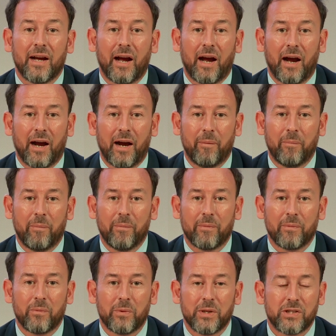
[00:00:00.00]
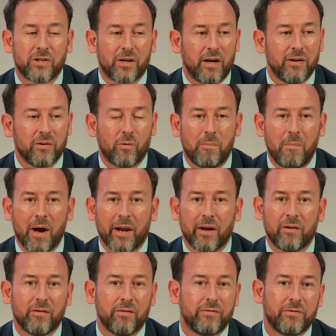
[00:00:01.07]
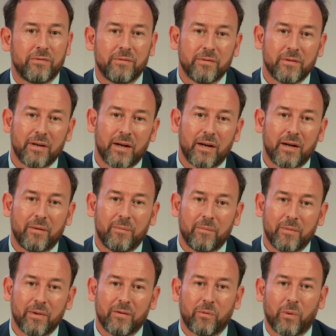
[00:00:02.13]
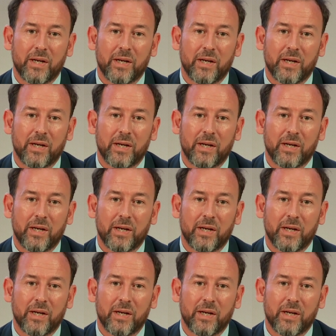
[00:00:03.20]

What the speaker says: We tried all manner of